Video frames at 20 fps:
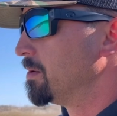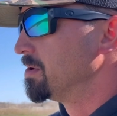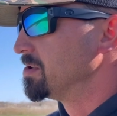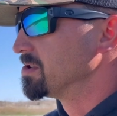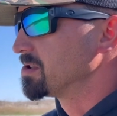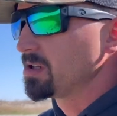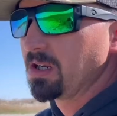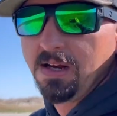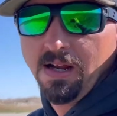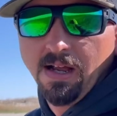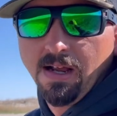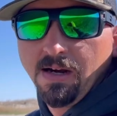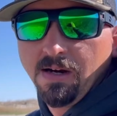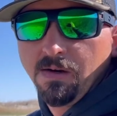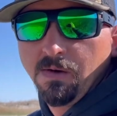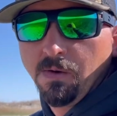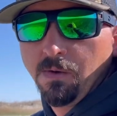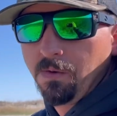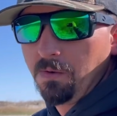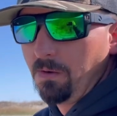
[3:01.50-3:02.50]
we just
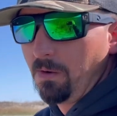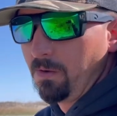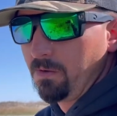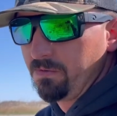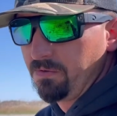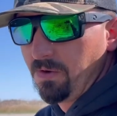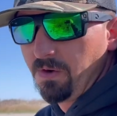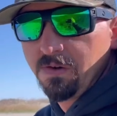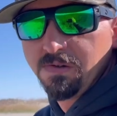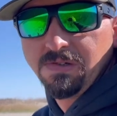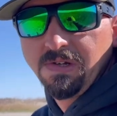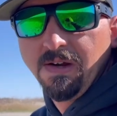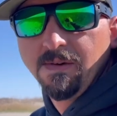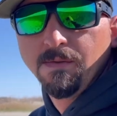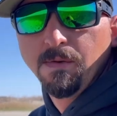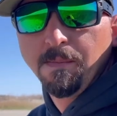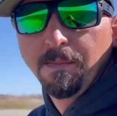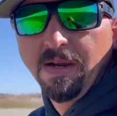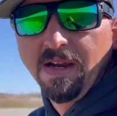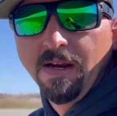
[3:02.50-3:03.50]
connected on our first
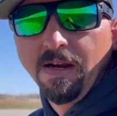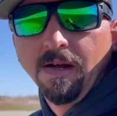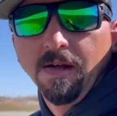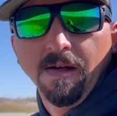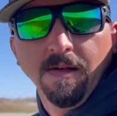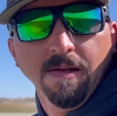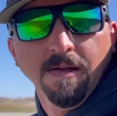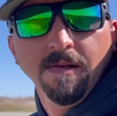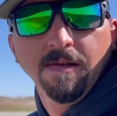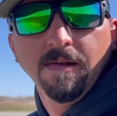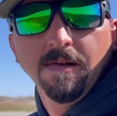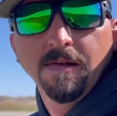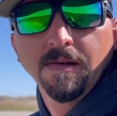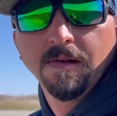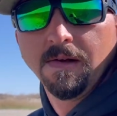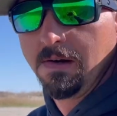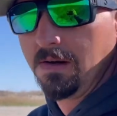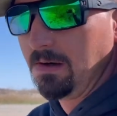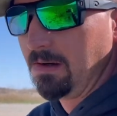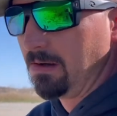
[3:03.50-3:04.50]
ever mink.
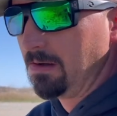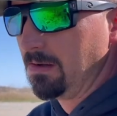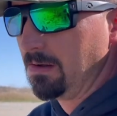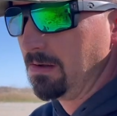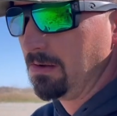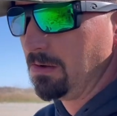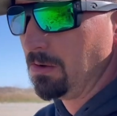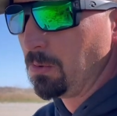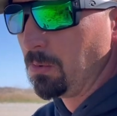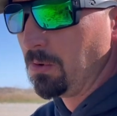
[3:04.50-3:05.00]
Uh, little